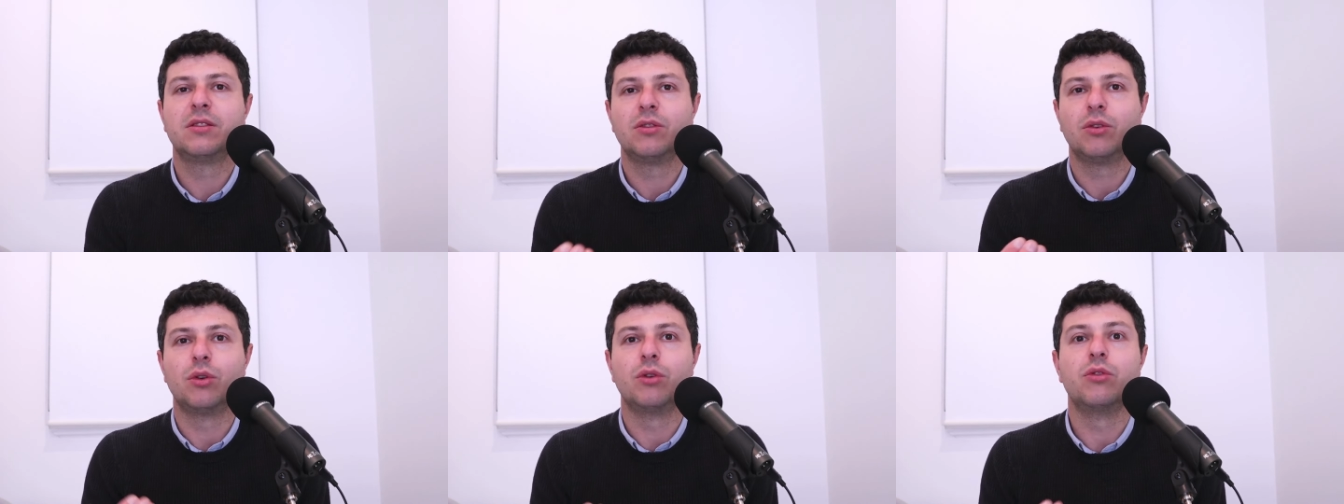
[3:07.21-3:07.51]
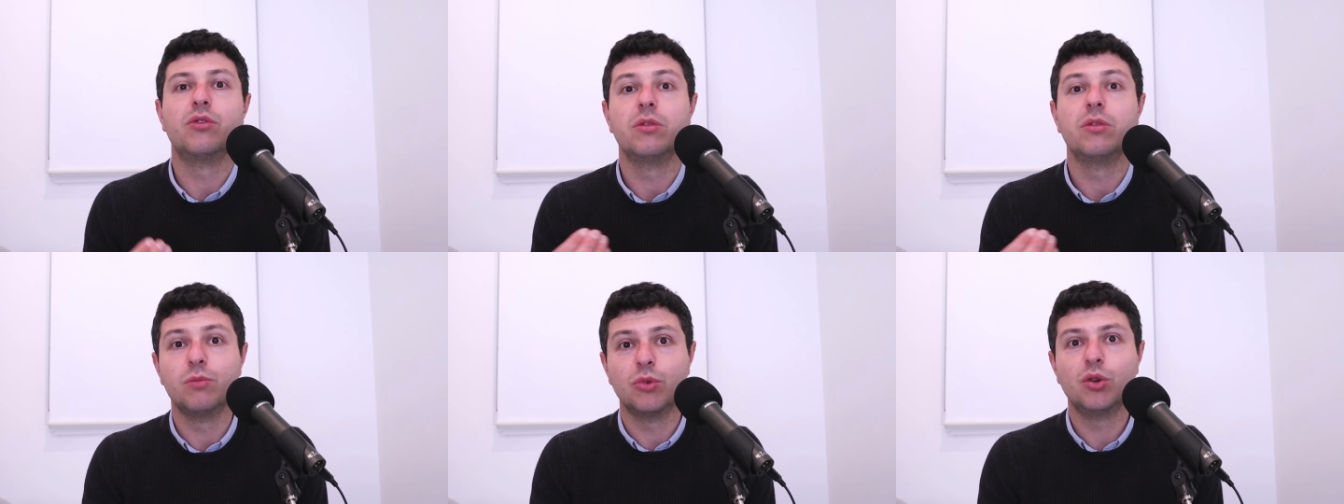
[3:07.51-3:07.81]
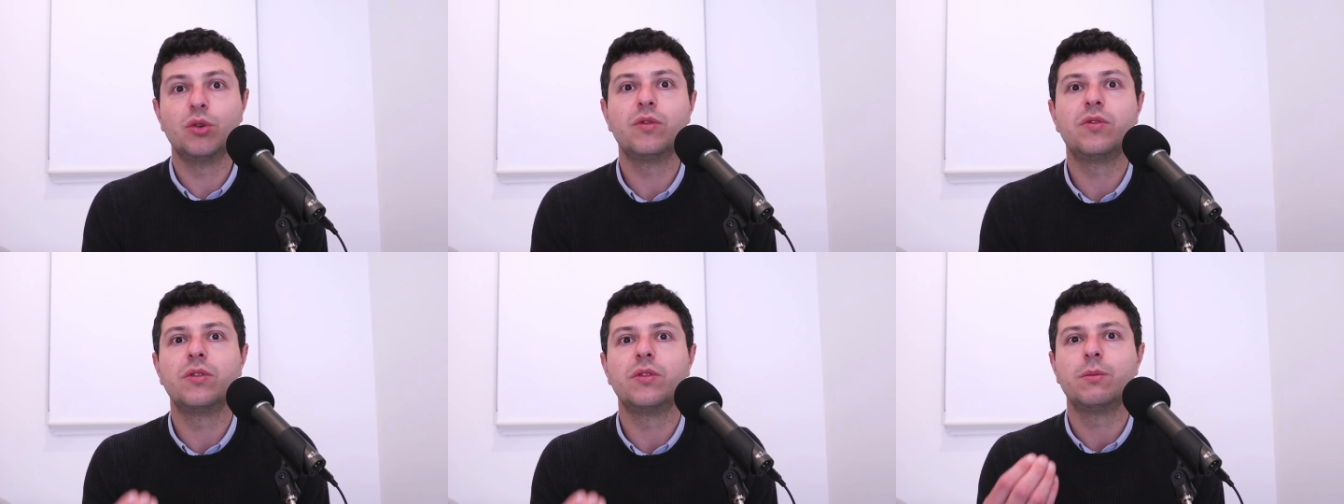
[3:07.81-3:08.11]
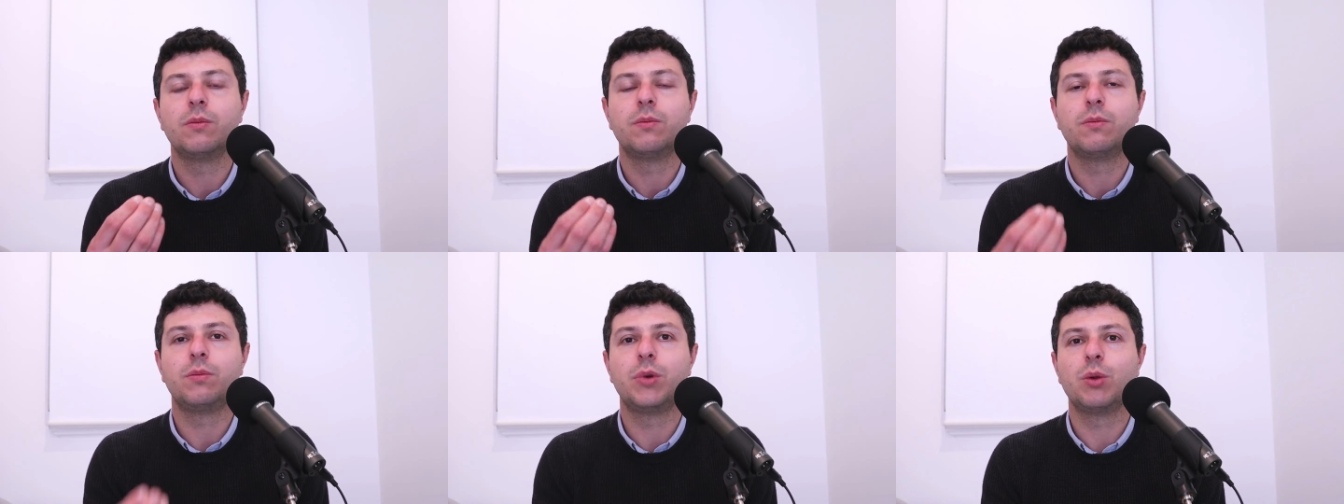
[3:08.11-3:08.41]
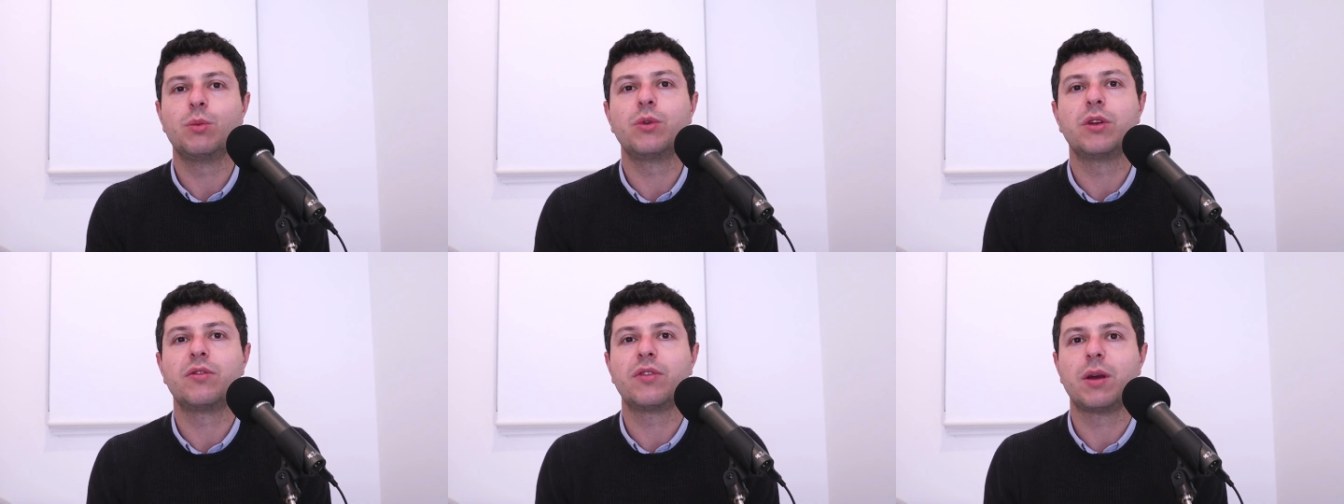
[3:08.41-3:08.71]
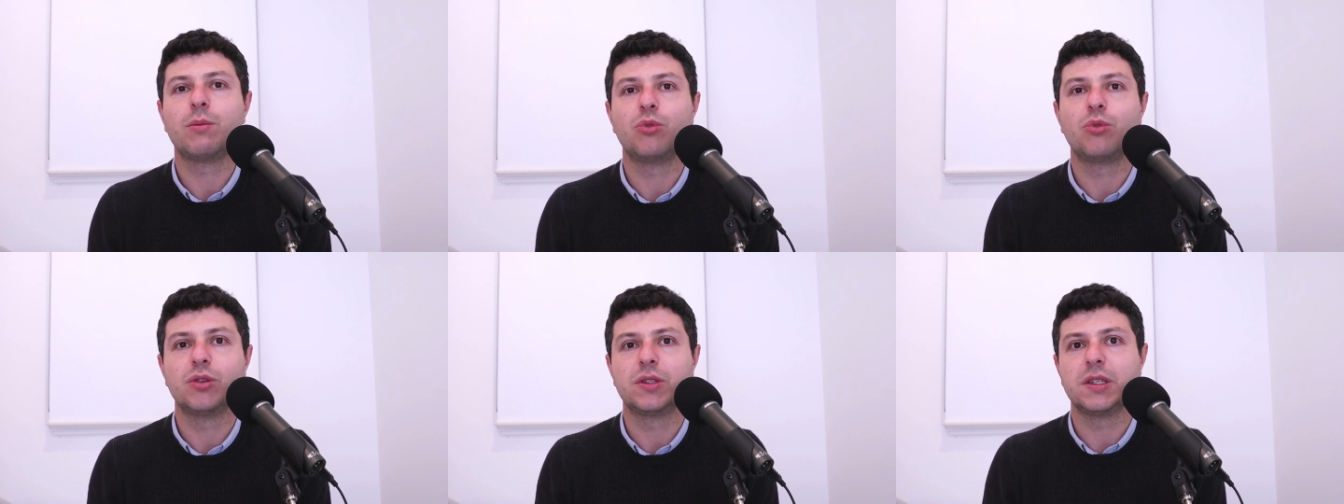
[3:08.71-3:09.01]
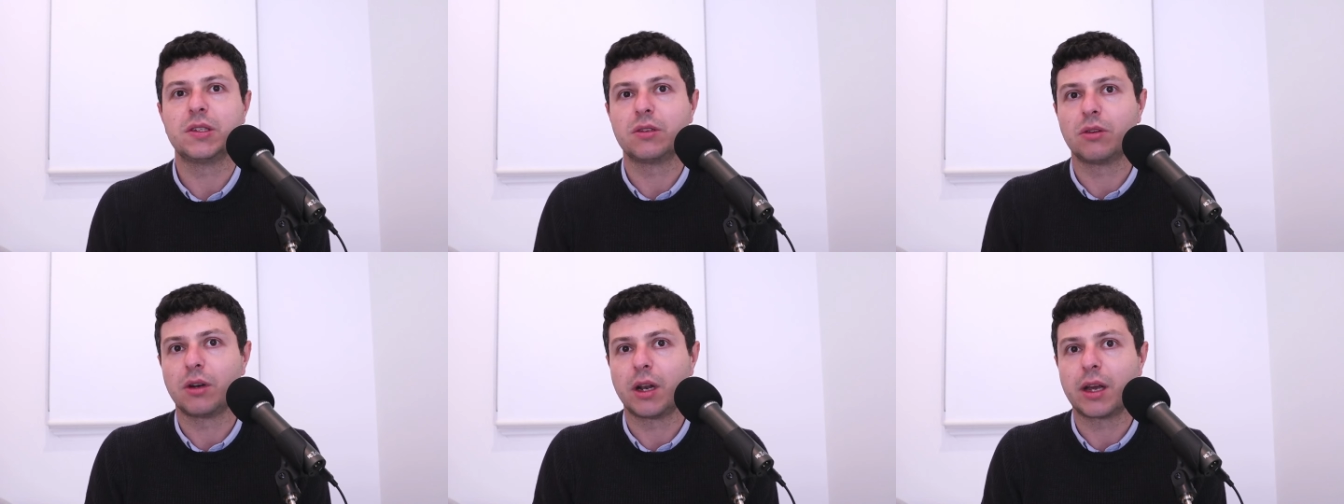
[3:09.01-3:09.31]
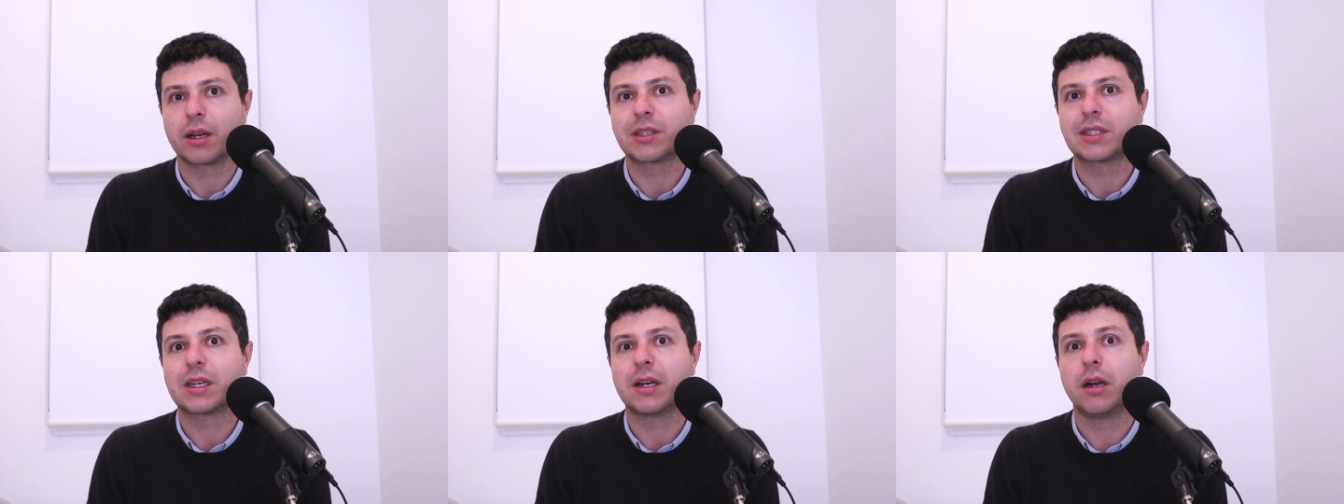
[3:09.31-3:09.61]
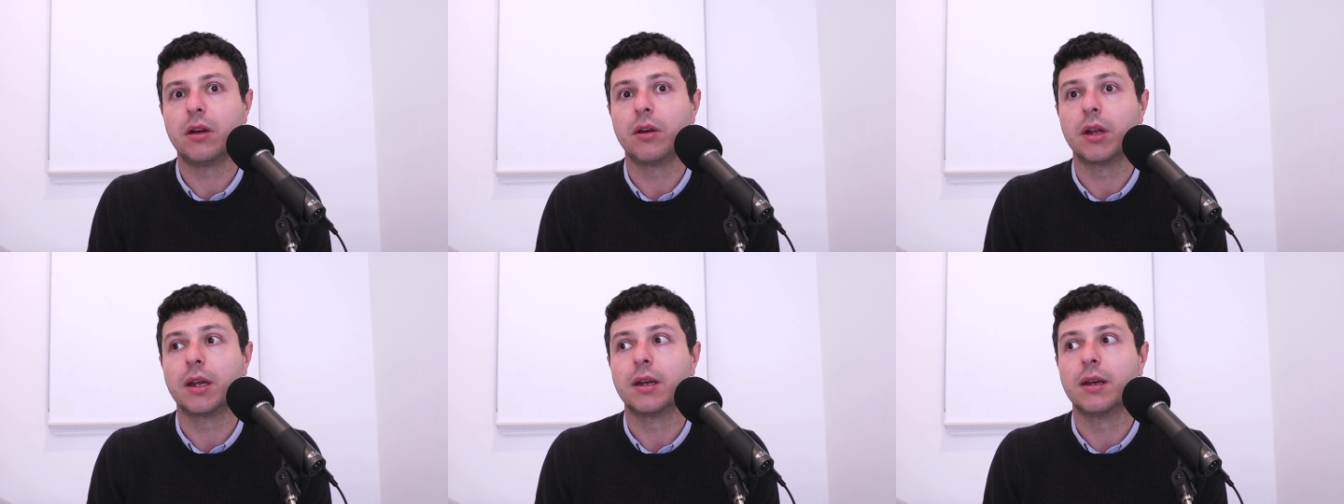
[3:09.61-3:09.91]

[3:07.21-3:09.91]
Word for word: or remove pulmonary fibrosis or lung scarring.